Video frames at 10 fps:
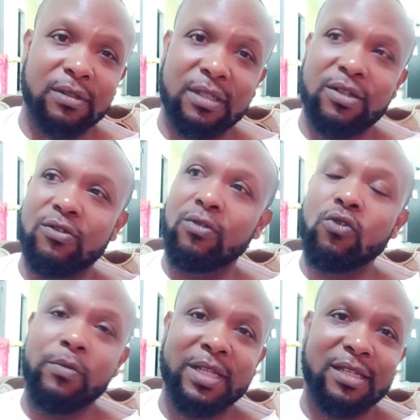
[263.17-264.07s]
You know,
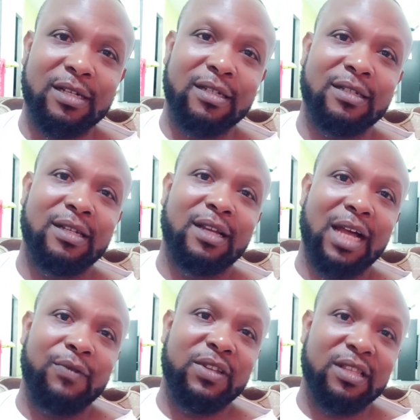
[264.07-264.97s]
home at her,
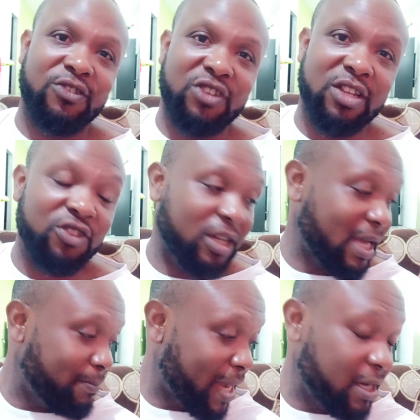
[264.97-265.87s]
having to change her.
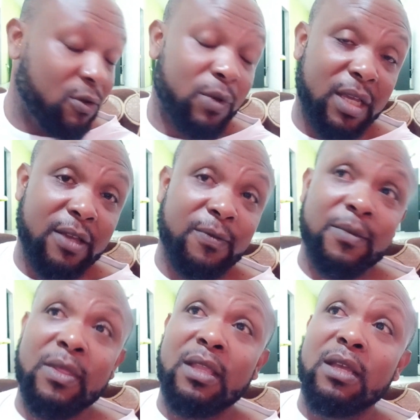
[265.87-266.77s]
And by the way,
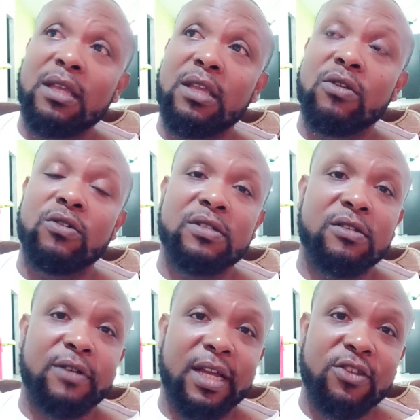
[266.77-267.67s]
you know,
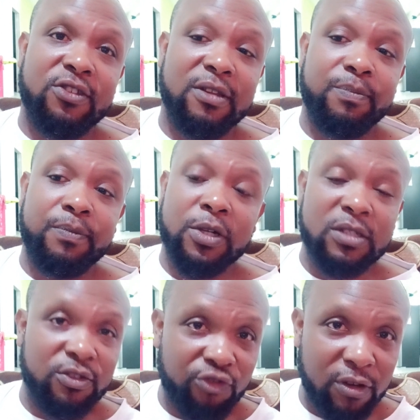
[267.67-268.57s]
Sarai, she
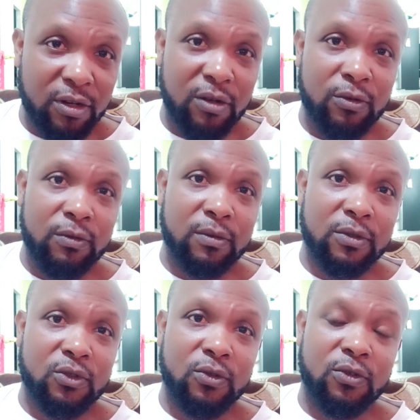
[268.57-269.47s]
potty trained now,
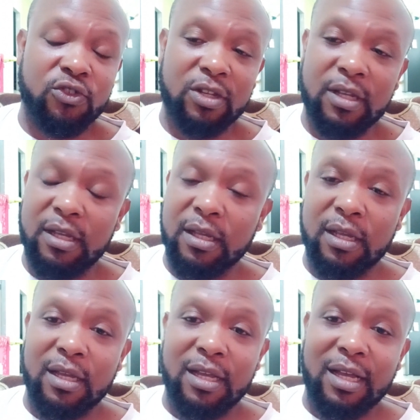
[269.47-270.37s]
so she,
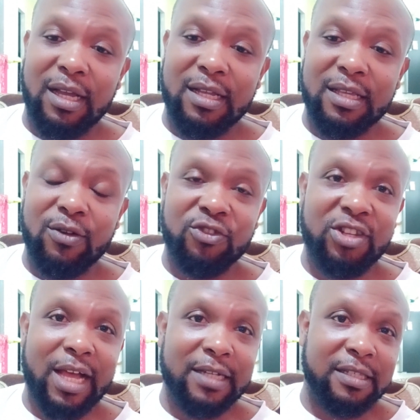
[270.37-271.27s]
you know,
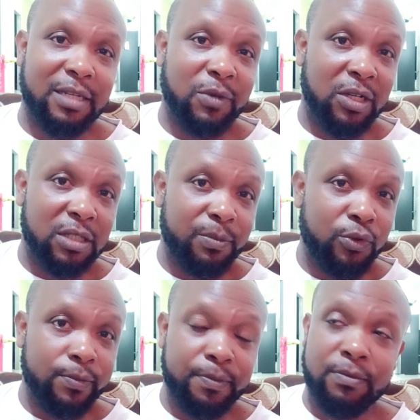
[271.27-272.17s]
she asking the mother to
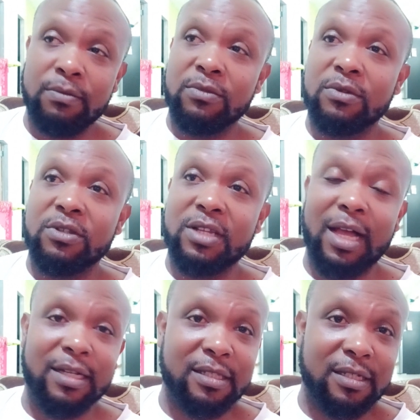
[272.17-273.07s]
poop, she
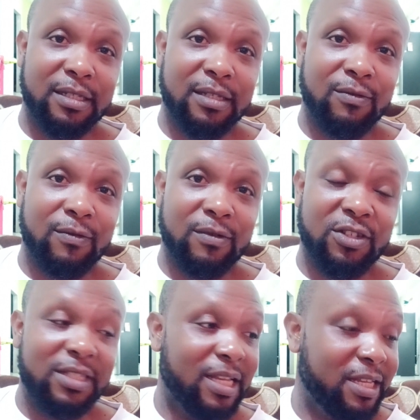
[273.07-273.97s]
asking,
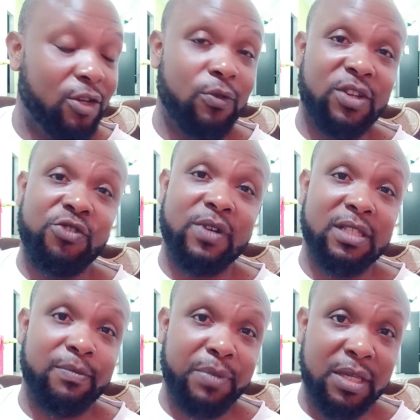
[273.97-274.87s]
she's like, you know, when she want
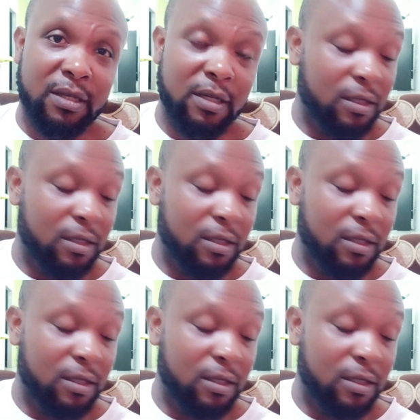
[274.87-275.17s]
to pee.